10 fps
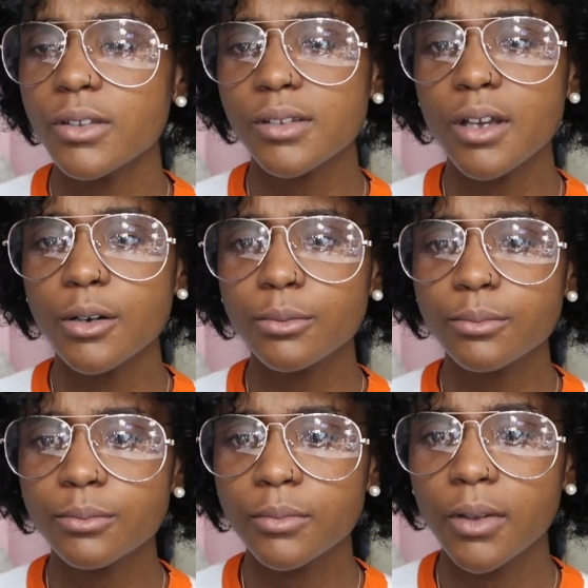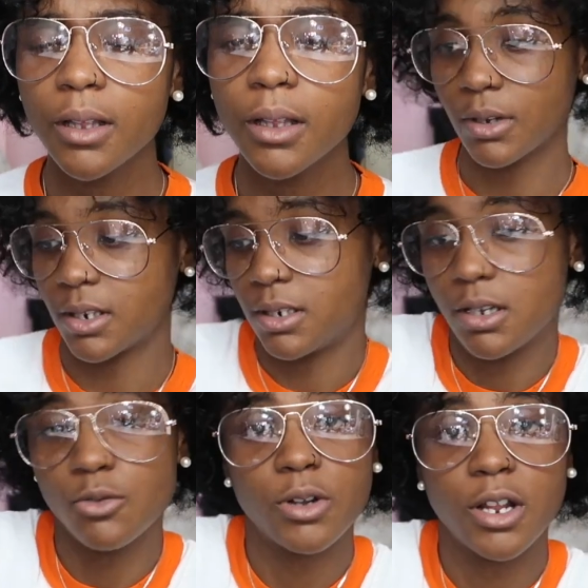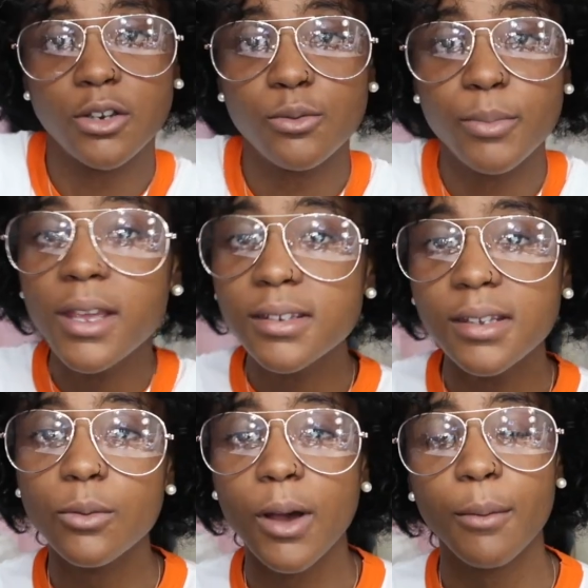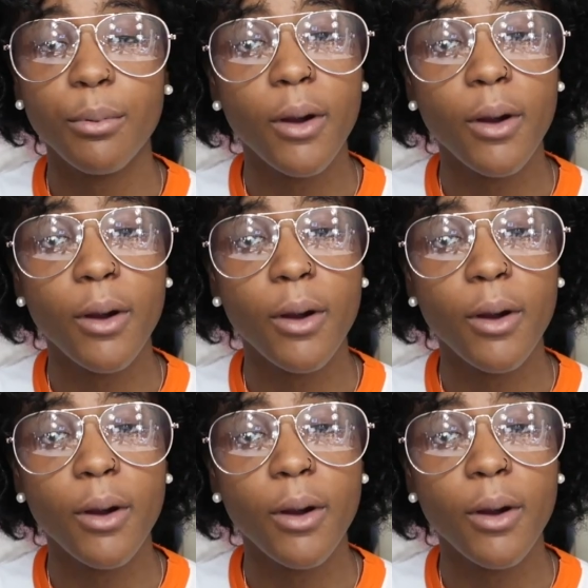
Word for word: so i did what i knew best and i